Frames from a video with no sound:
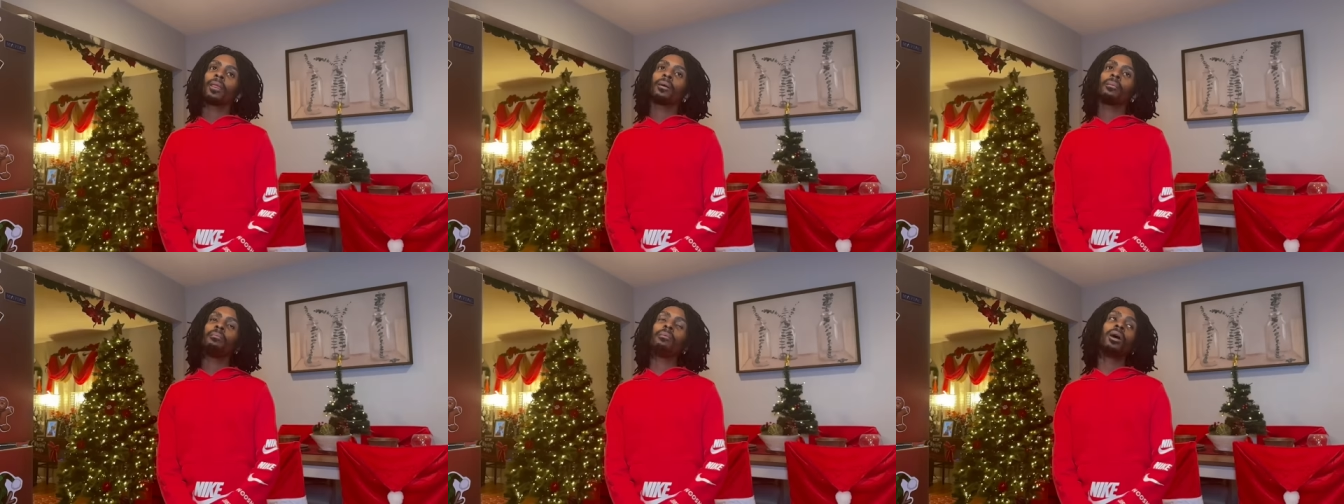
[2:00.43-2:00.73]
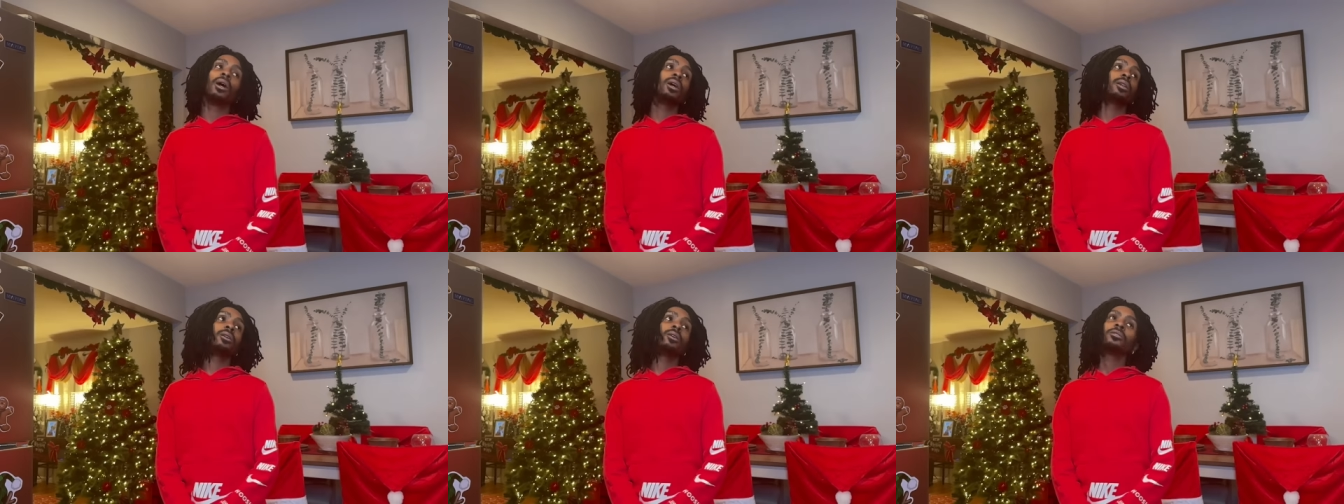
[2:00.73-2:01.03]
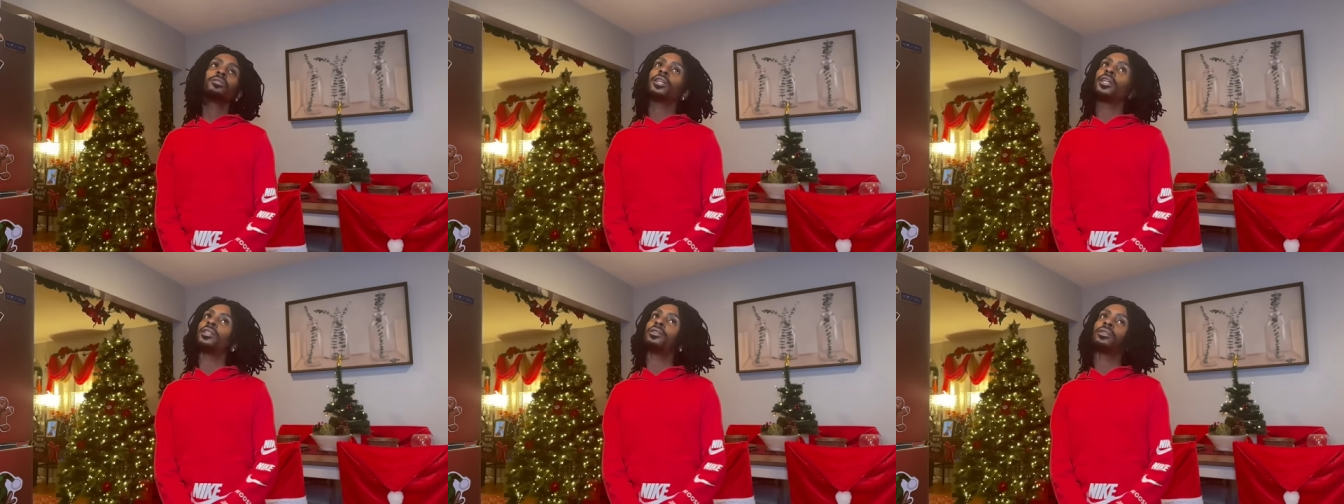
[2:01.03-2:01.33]
Ma,
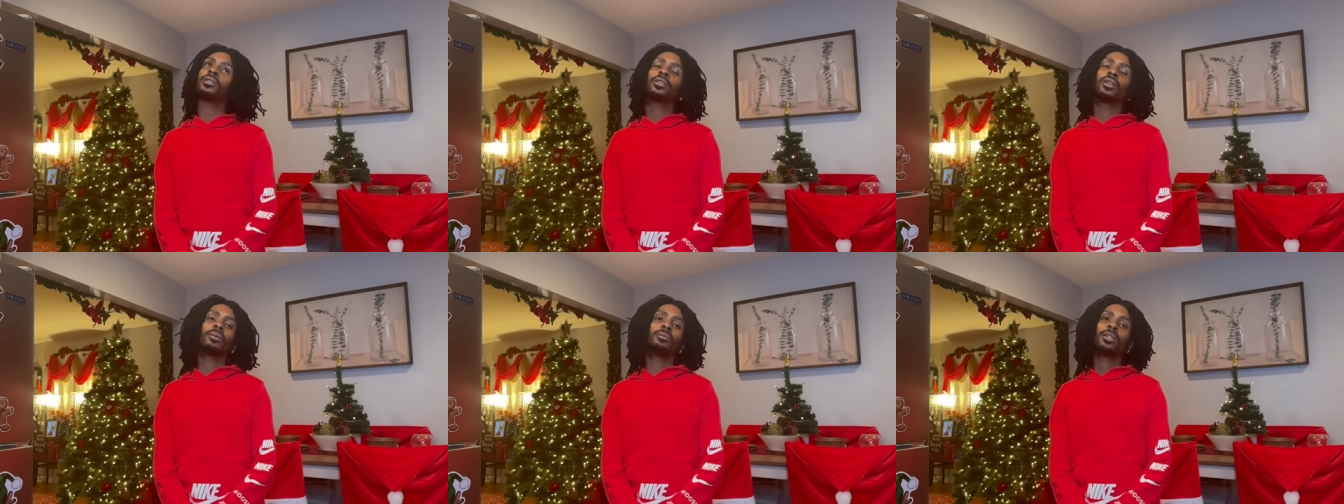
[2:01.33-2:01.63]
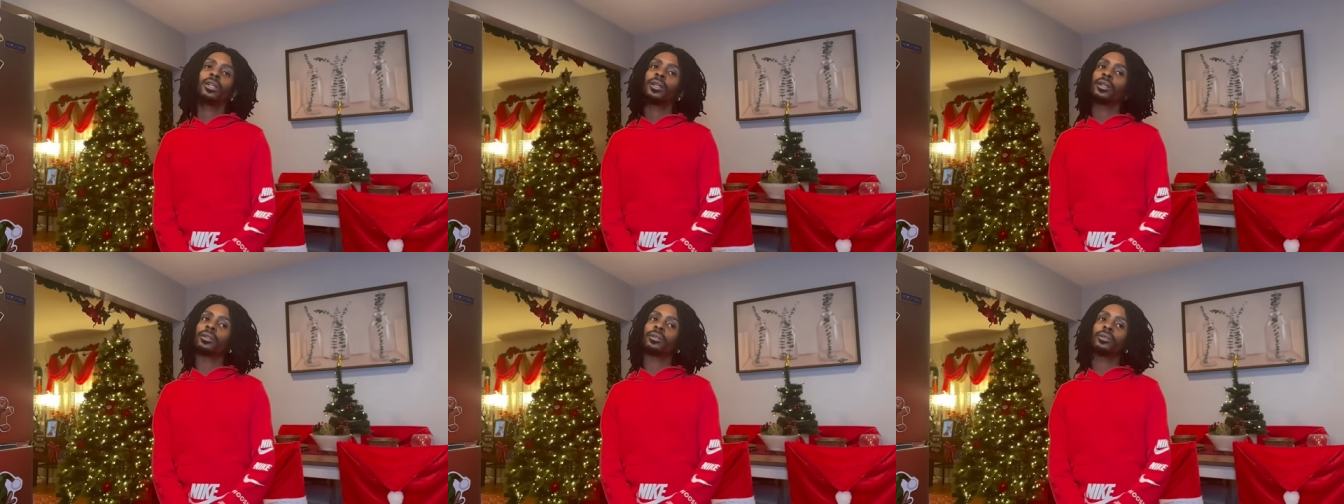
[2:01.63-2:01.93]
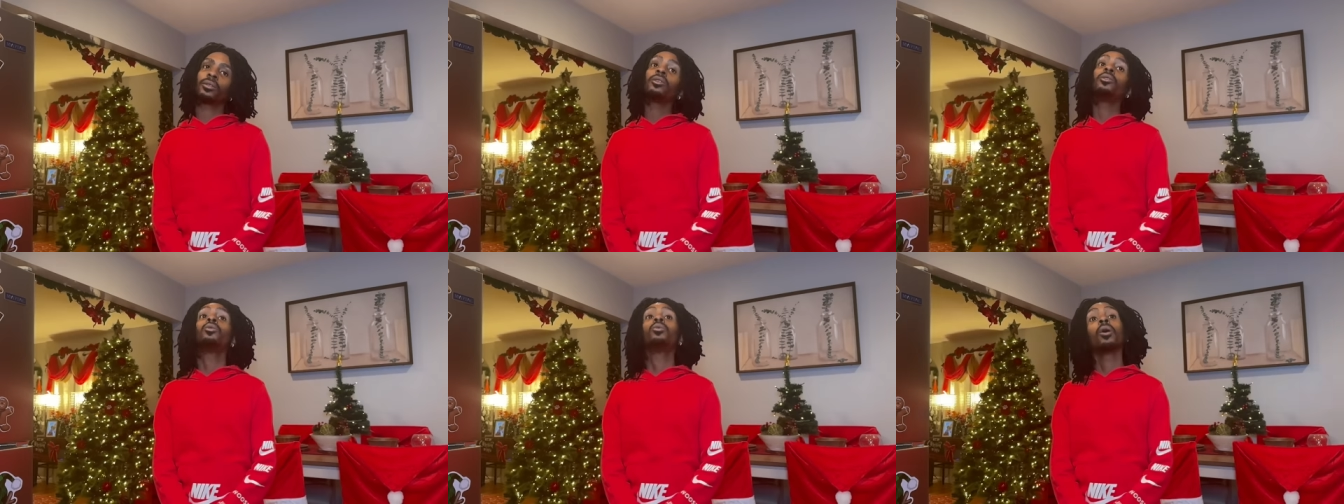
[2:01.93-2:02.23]
don't change the subject.
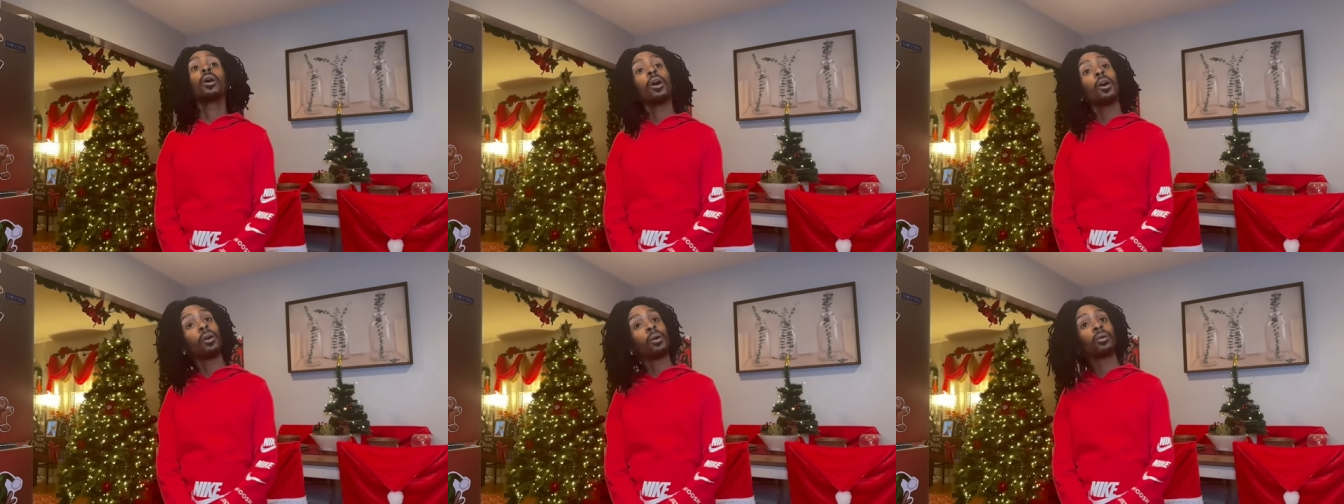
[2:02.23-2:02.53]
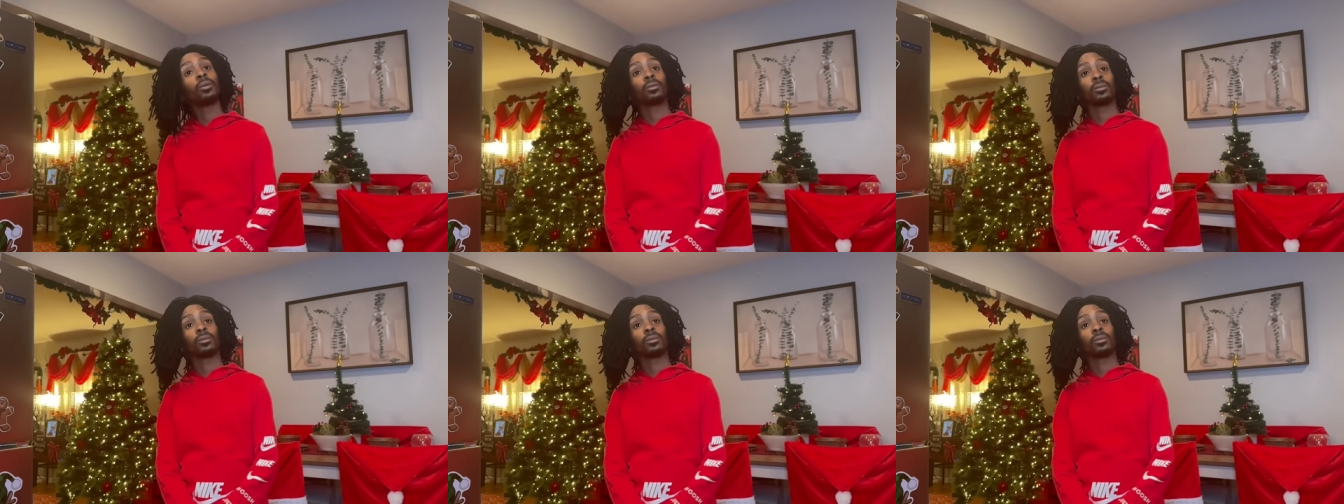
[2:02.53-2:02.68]
You wrong.